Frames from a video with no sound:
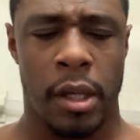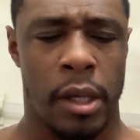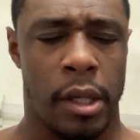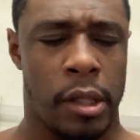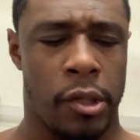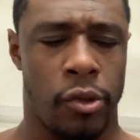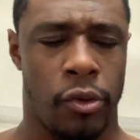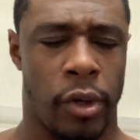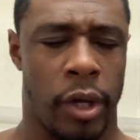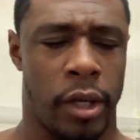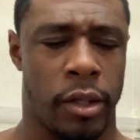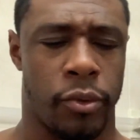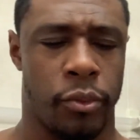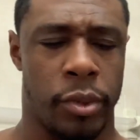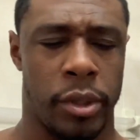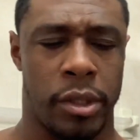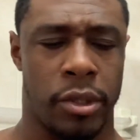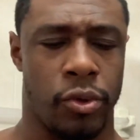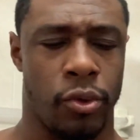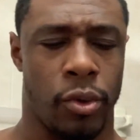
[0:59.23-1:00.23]
You don't have to
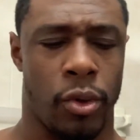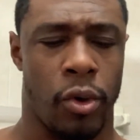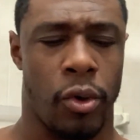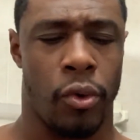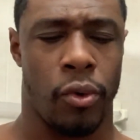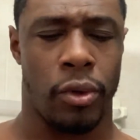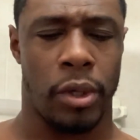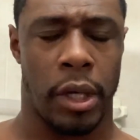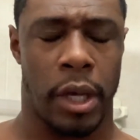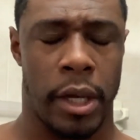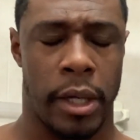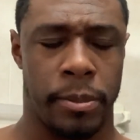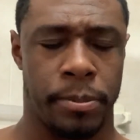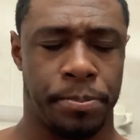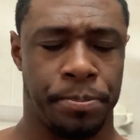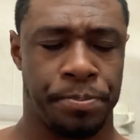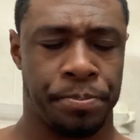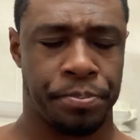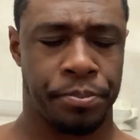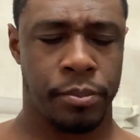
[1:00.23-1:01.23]
really do a whole lot.
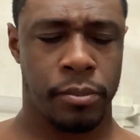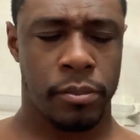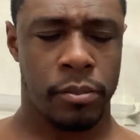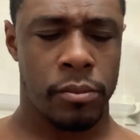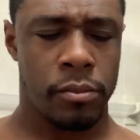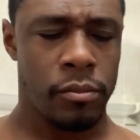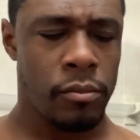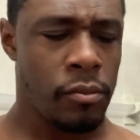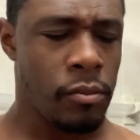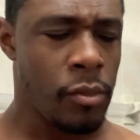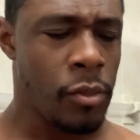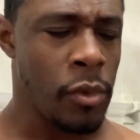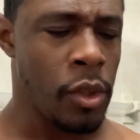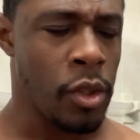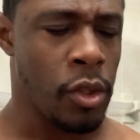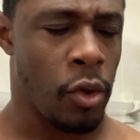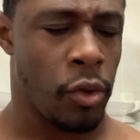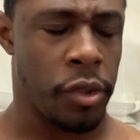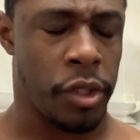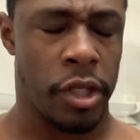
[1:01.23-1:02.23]

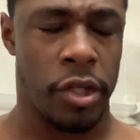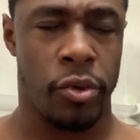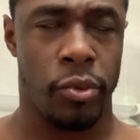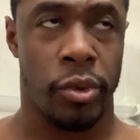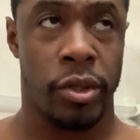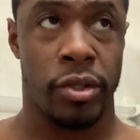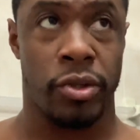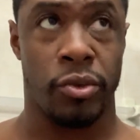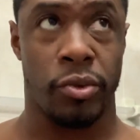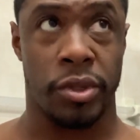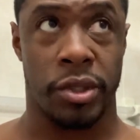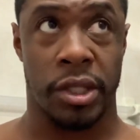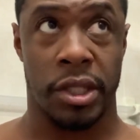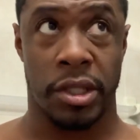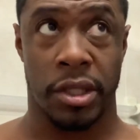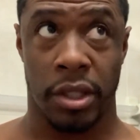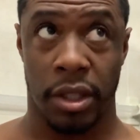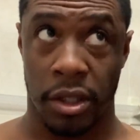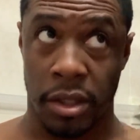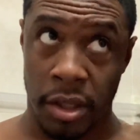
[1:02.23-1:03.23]
The only thing you want to do is
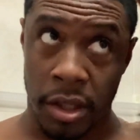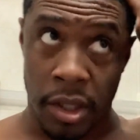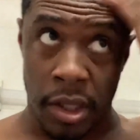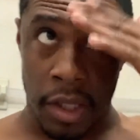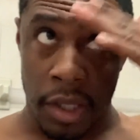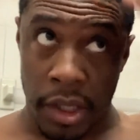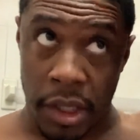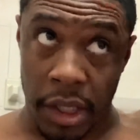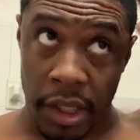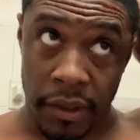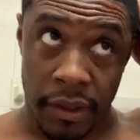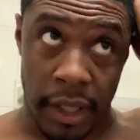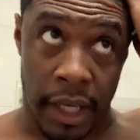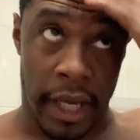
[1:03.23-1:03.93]
get the